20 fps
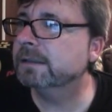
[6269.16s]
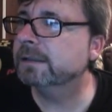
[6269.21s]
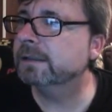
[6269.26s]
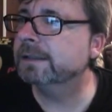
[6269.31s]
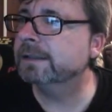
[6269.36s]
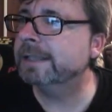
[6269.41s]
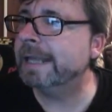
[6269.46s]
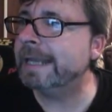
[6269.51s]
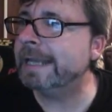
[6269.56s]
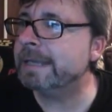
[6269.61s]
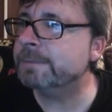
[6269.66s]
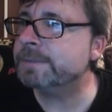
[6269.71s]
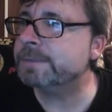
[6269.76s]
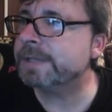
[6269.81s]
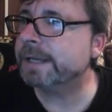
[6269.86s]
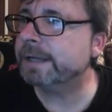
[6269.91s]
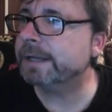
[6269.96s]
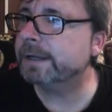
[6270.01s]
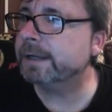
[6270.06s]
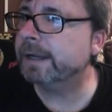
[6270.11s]
Named
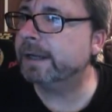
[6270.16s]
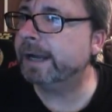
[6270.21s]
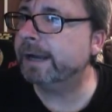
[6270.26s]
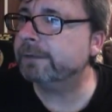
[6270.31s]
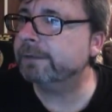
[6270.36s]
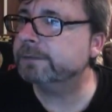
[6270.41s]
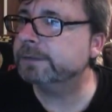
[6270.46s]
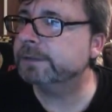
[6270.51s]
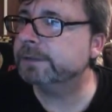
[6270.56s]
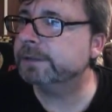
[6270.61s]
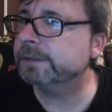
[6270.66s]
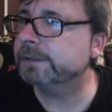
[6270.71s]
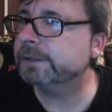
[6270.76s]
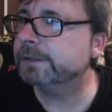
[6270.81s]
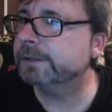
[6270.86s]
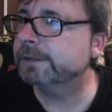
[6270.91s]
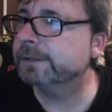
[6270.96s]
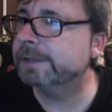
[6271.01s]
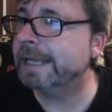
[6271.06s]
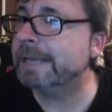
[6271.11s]

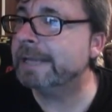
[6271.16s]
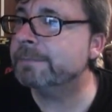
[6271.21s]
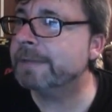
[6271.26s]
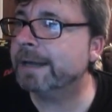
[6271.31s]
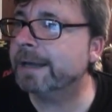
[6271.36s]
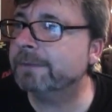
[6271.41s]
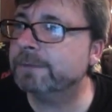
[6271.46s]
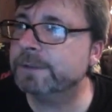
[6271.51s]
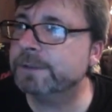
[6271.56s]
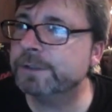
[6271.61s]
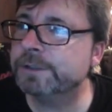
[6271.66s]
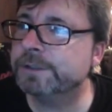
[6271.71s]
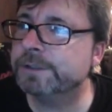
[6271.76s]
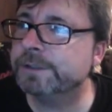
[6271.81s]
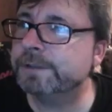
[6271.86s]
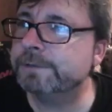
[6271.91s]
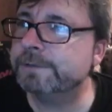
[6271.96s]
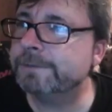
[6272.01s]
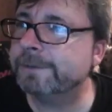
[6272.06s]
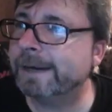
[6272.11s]
after
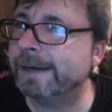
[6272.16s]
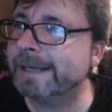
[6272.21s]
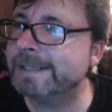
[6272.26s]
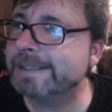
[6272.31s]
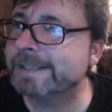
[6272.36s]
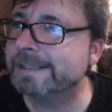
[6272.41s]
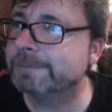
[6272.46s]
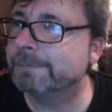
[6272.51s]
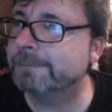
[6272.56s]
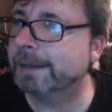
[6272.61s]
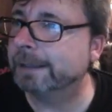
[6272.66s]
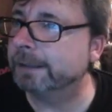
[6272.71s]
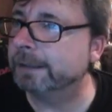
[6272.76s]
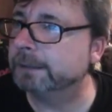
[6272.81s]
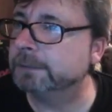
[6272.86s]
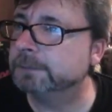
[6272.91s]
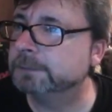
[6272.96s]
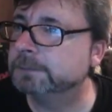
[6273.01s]
Sir Francis Bacon.